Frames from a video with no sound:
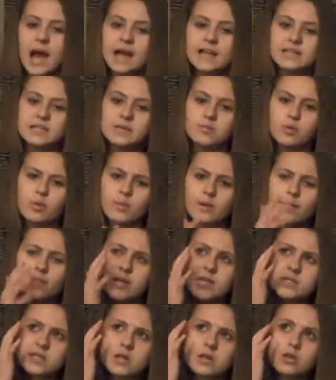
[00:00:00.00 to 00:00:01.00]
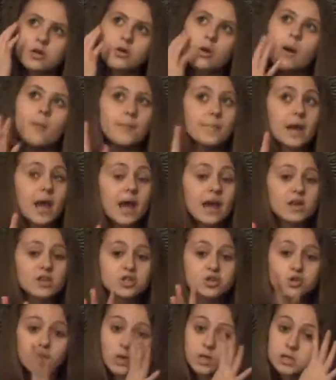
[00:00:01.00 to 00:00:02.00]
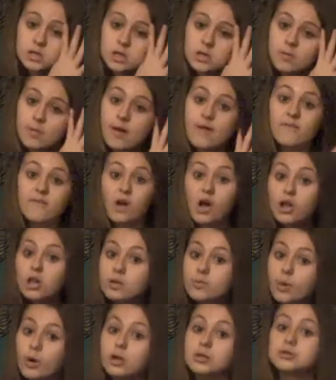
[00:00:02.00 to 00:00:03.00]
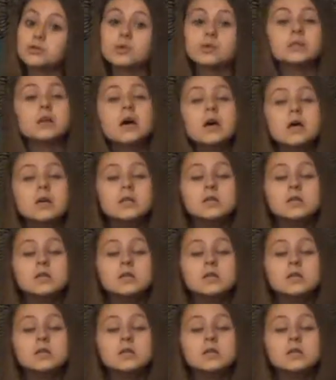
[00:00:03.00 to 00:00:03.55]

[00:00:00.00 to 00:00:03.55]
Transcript: I did pull my pants down, though. But I had shorts on. My volleyball shorts.